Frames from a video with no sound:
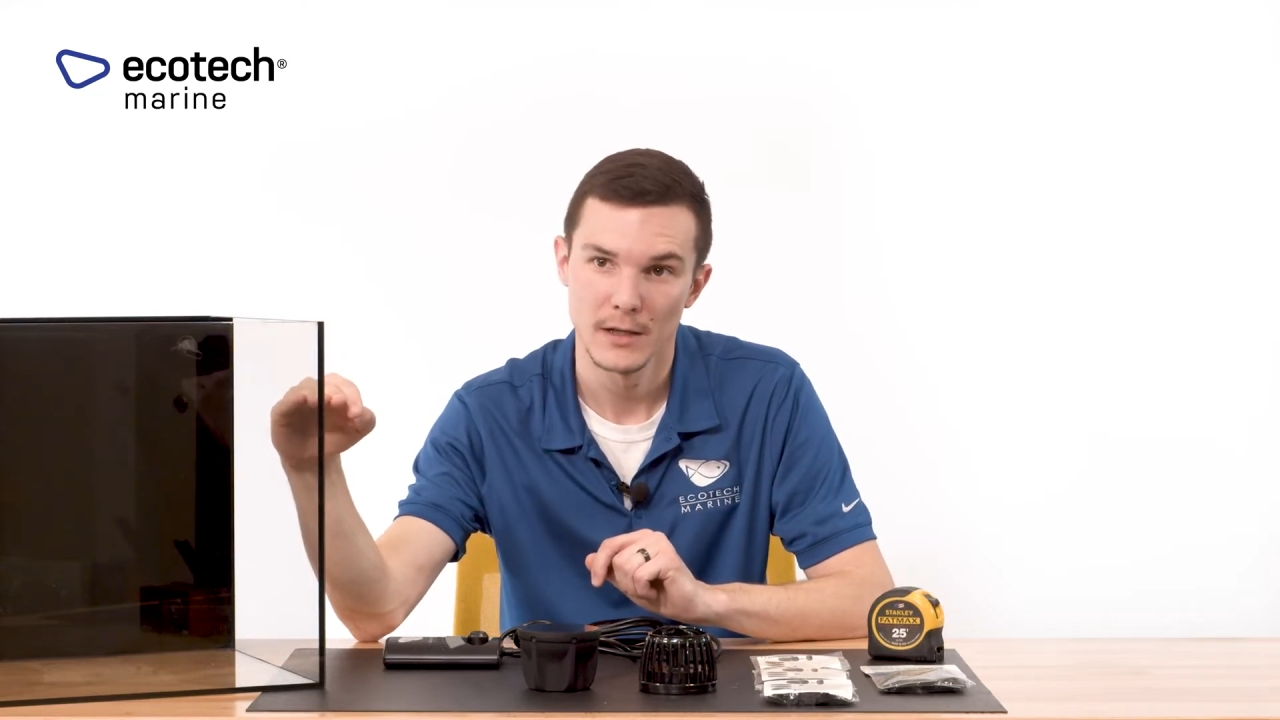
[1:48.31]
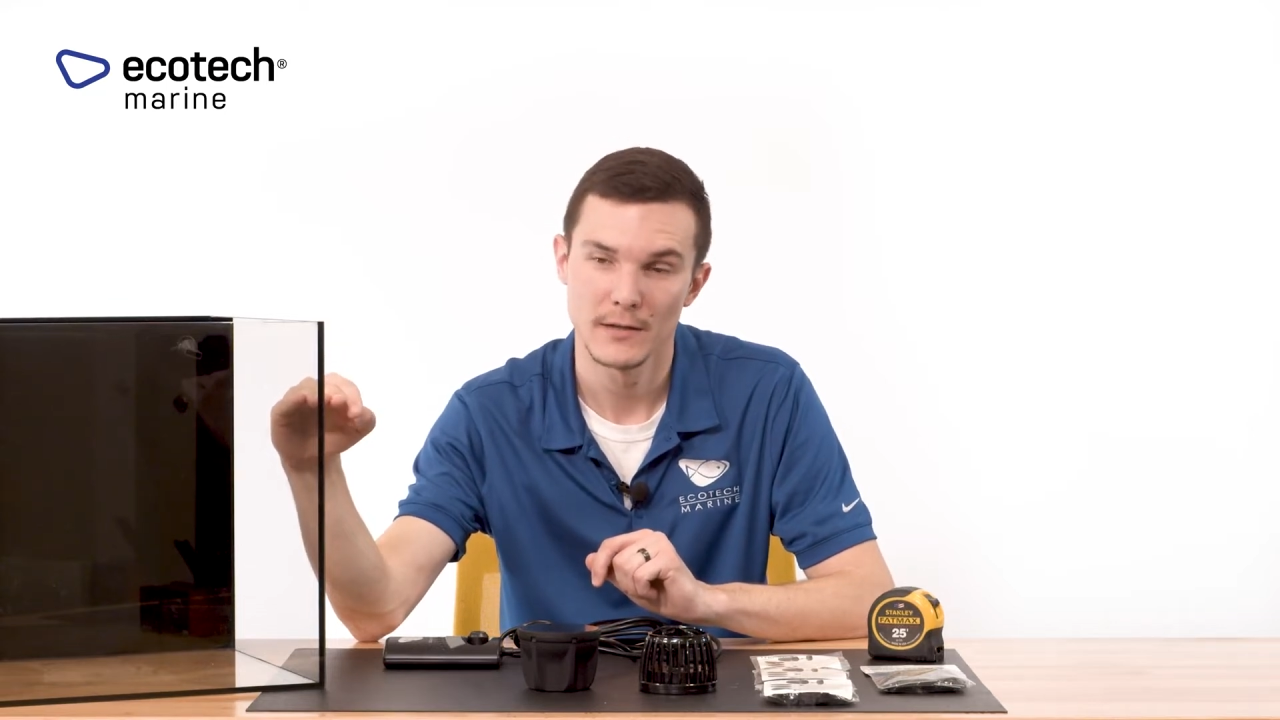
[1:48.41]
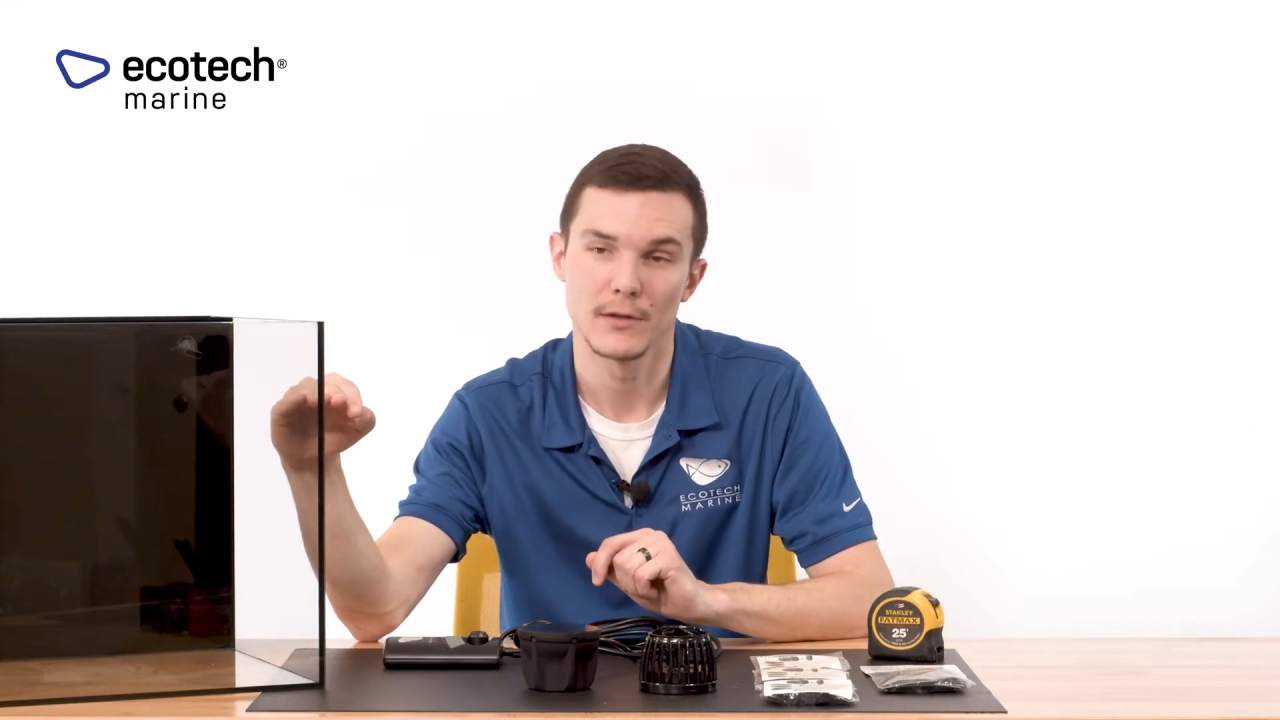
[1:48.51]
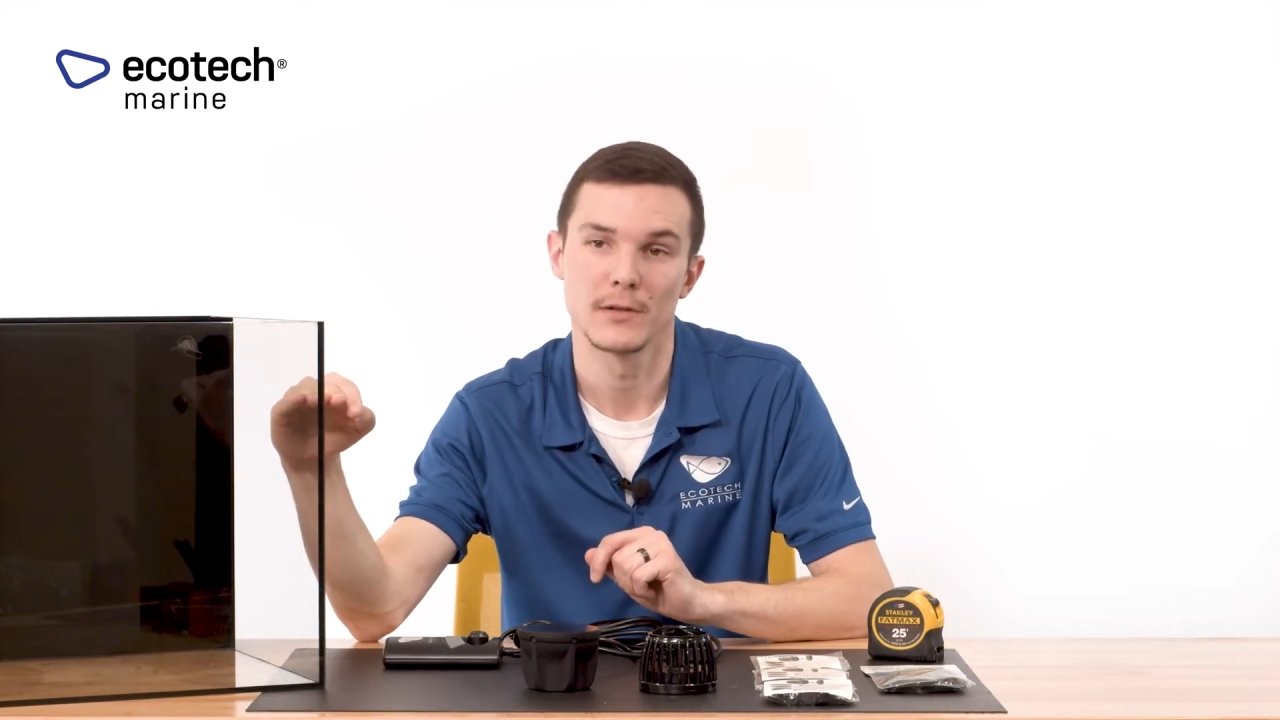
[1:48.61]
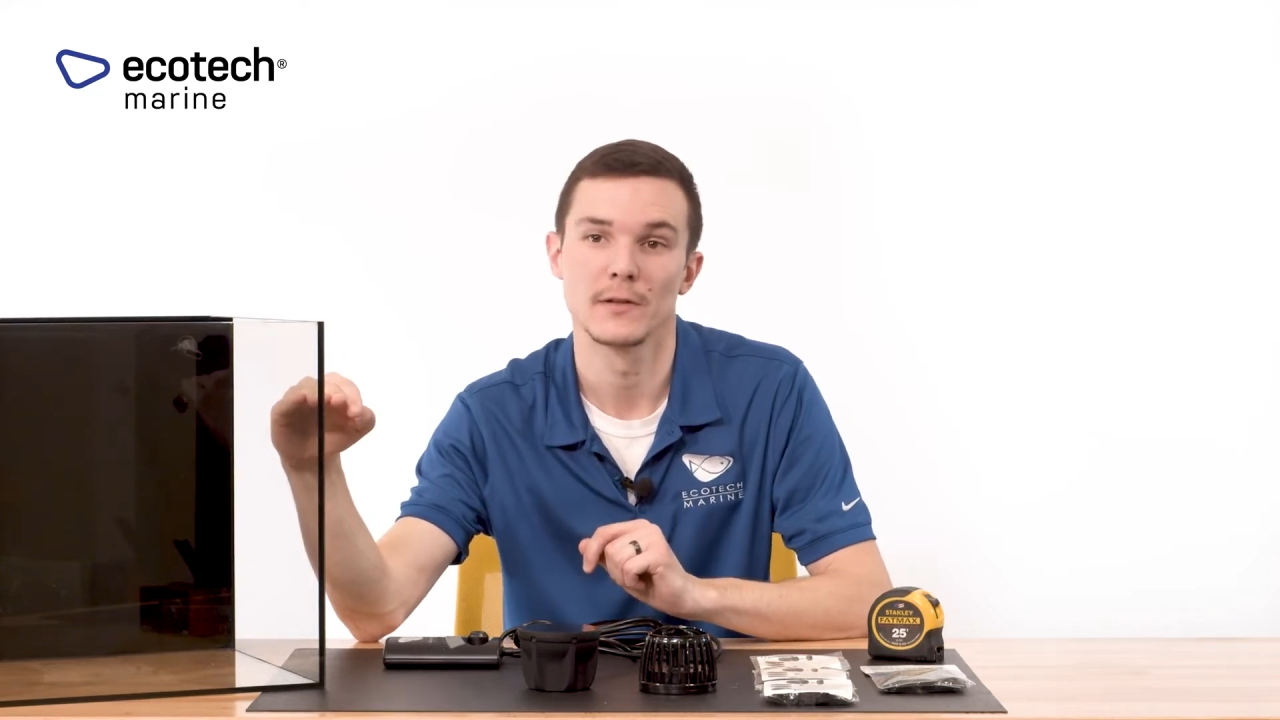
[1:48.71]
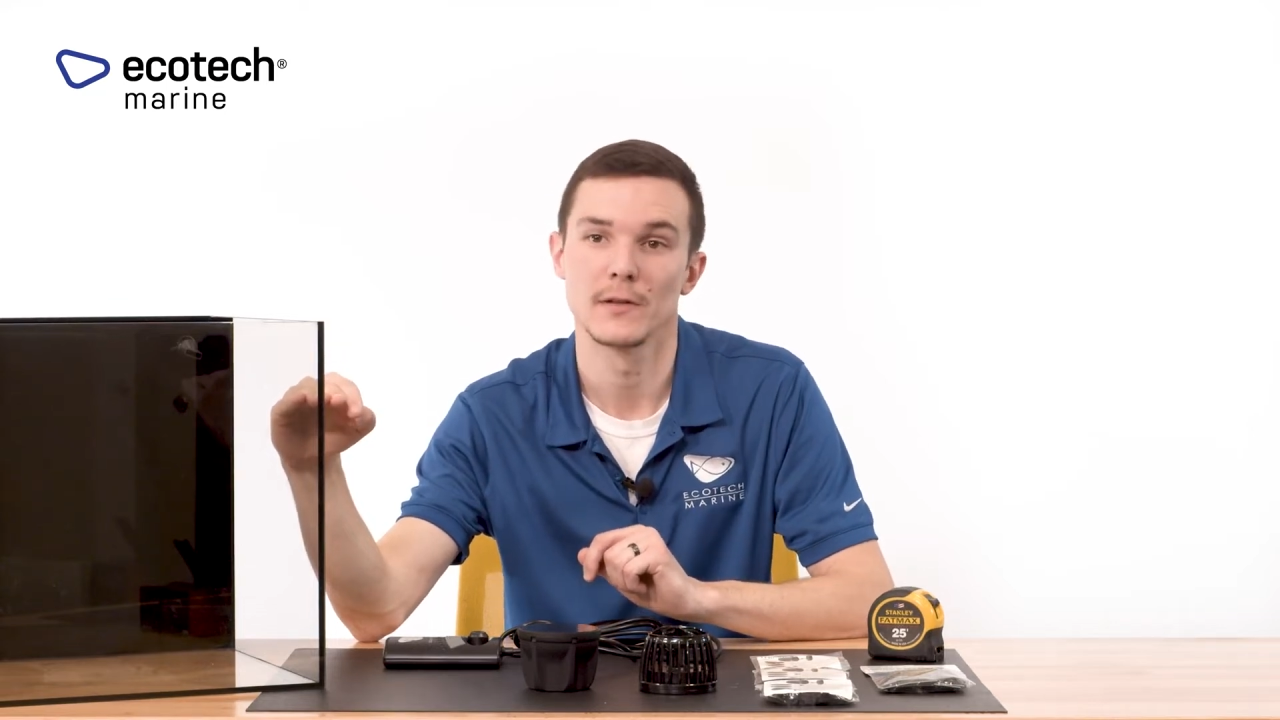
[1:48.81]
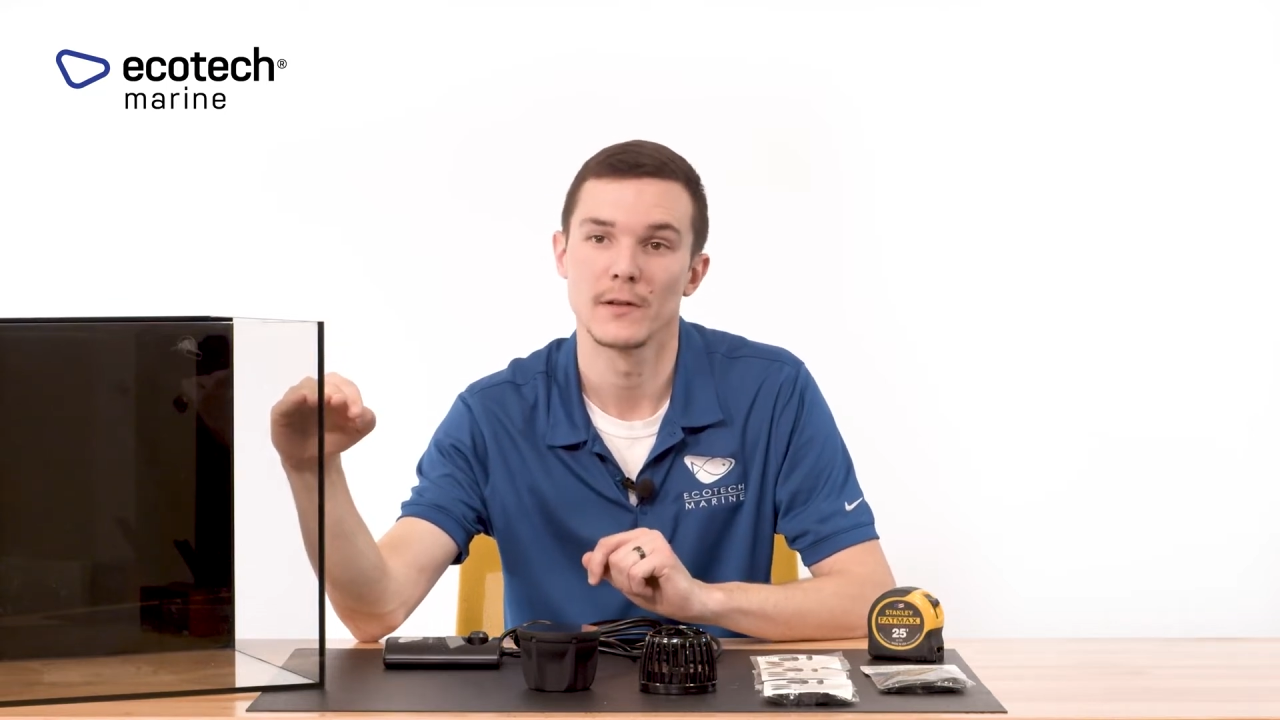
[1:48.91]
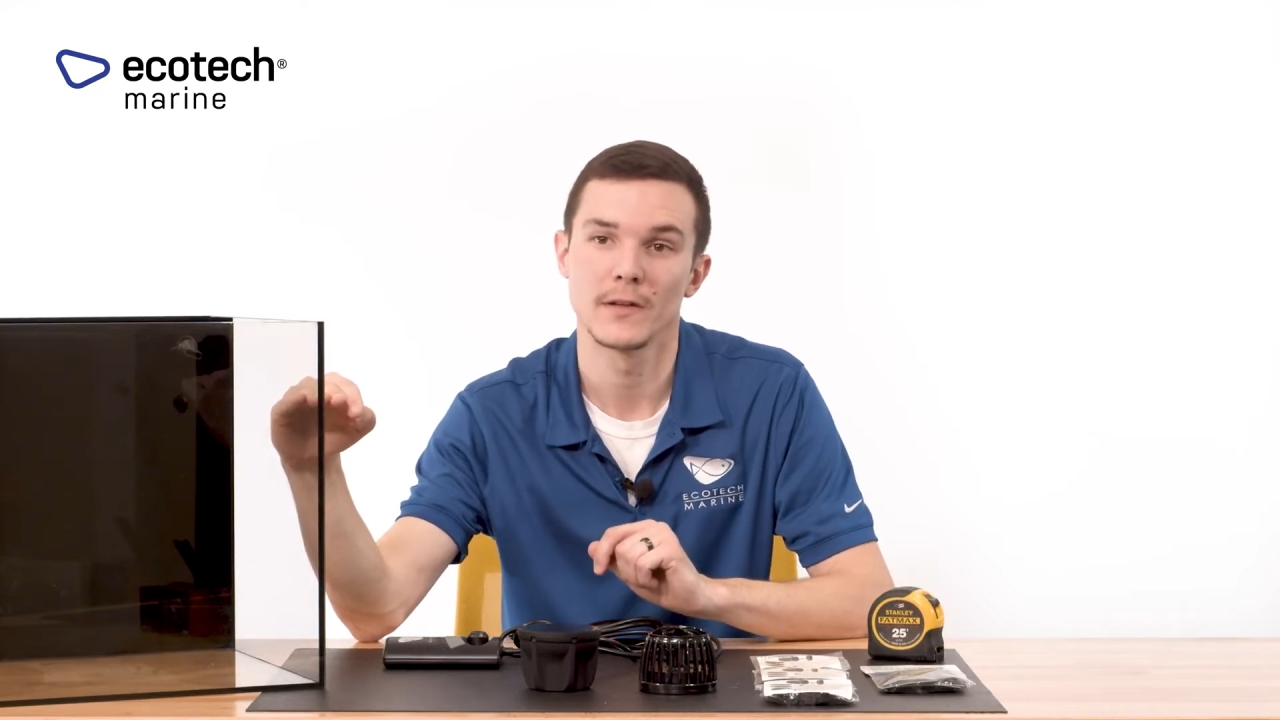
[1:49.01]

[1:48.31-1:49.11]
down into